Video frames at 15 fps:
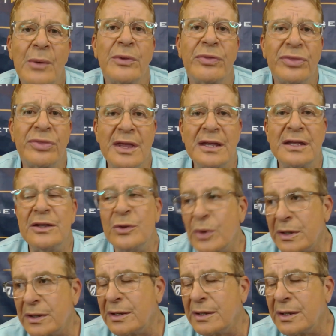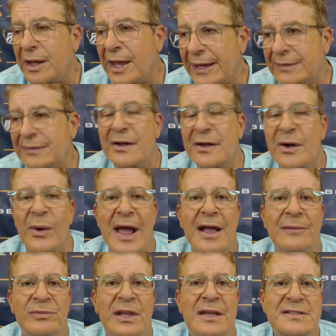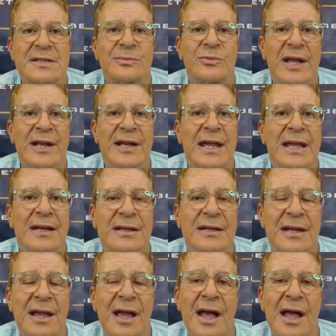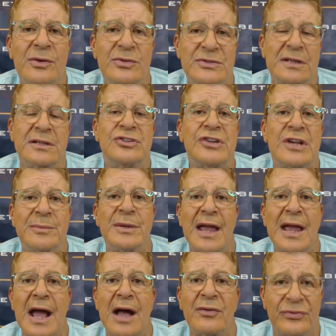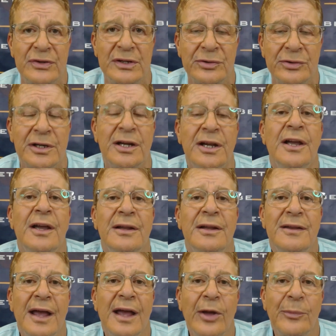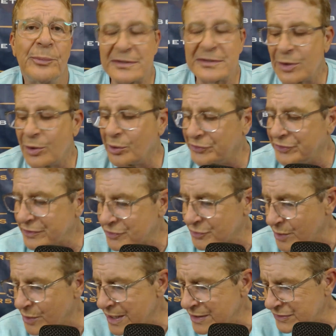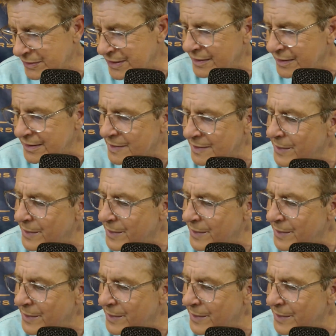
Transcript: So I would think you would like to go out and get some right-handed guy who's a legitimate outfielder to help this whole situation.